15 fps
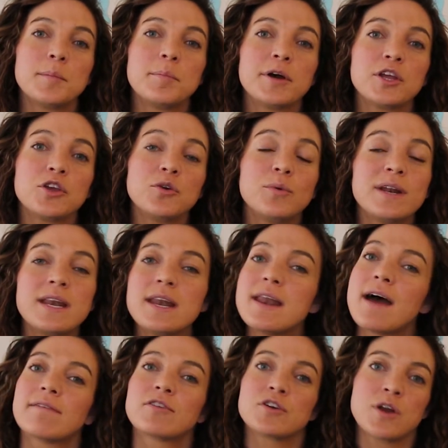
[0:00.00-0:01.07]
but you would
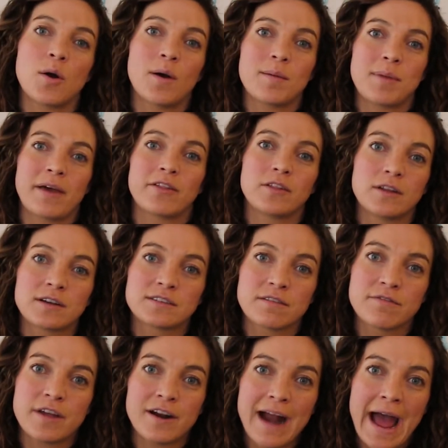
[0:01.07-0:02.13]
never know it by the looks
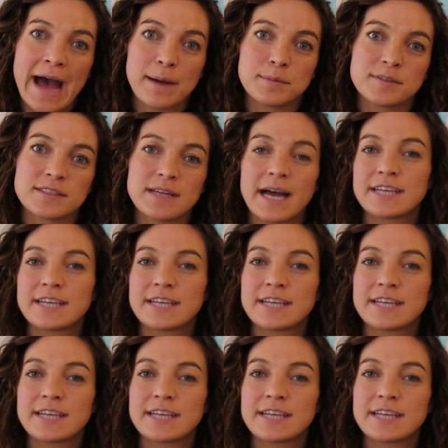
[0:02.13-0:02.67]
of their abs.